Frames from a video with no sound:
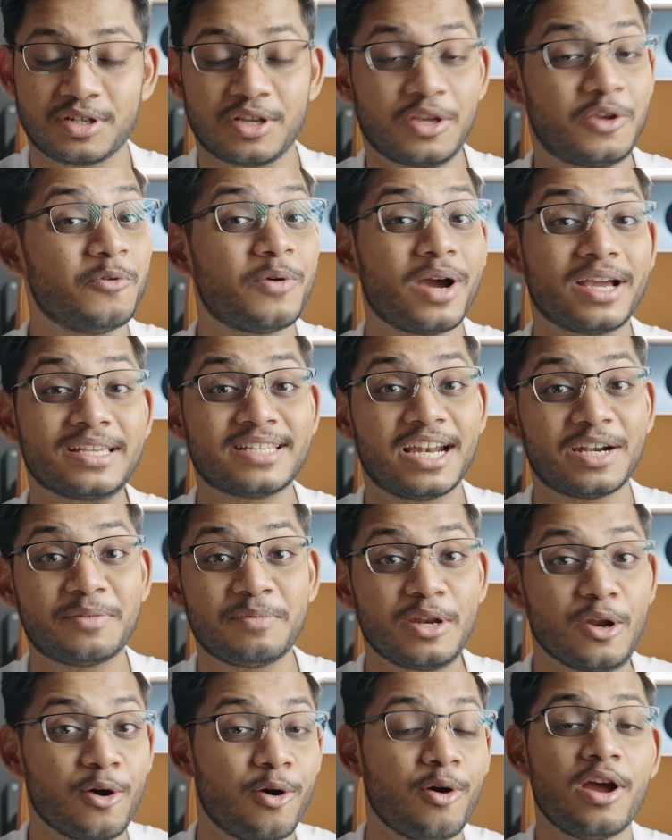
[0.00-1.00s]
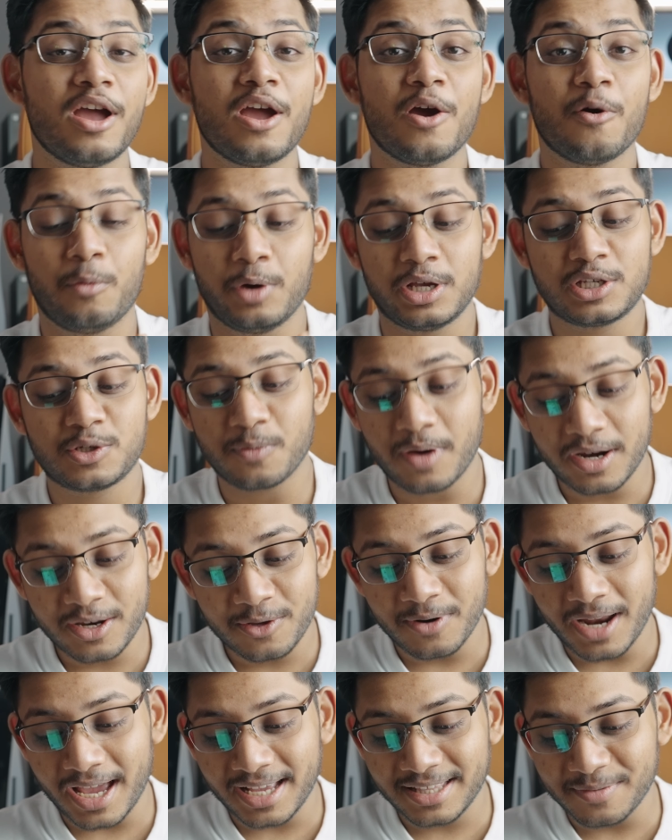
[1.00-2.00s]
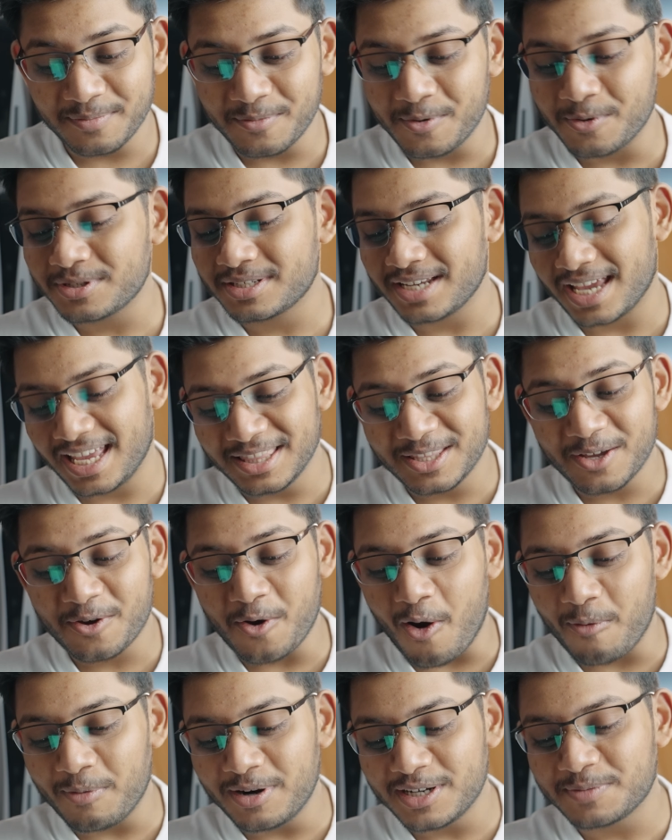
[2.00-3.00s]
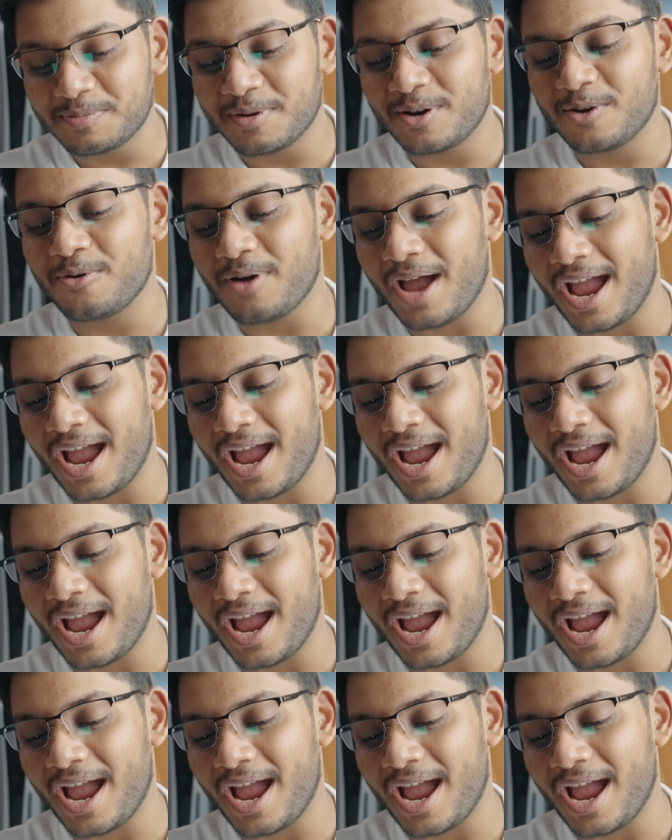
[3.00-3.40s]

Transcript: You guys let me know which one you like the most in the comments below,